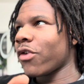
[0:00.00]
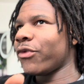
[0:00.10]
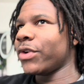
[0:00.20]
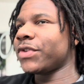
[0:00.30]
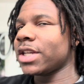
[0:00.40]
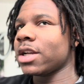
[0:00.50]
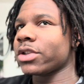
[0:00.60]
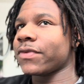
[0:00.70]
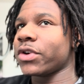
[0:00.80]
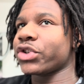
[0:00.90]

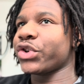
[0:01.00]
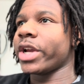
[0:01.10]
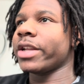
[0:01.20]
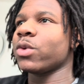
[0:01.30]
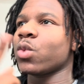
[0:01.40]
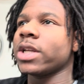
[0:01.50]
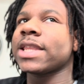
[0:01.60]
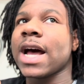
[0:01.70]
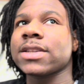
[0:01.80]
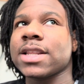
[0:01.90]
$1,500 the first trade,
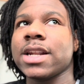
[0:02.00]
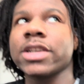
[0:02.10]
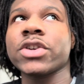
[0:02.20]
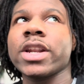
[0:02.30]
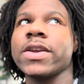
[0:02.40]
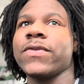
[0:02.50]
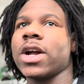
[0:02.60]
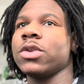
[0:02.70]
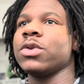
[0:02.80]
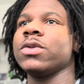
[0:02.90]
$1,000 the next trade. If
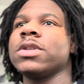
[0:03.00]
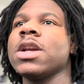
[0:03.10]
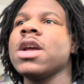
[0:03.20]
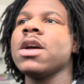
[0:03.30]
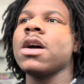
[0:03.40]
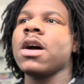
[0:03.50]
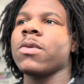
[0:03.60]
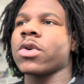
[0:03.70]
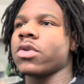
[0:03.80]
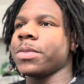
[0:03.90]
I lose, we're
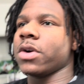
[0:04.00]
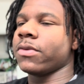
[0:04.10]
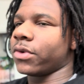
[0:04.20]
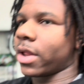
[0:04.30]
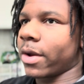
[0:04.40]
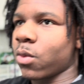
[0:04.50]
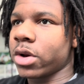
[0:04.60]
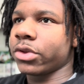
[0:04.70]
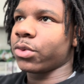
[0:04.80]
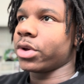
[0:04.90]
going to be on for like
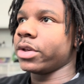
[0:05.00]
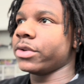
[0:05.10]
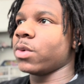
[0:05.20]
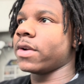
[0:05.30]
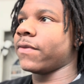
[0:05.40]
1 to 3s, 1 to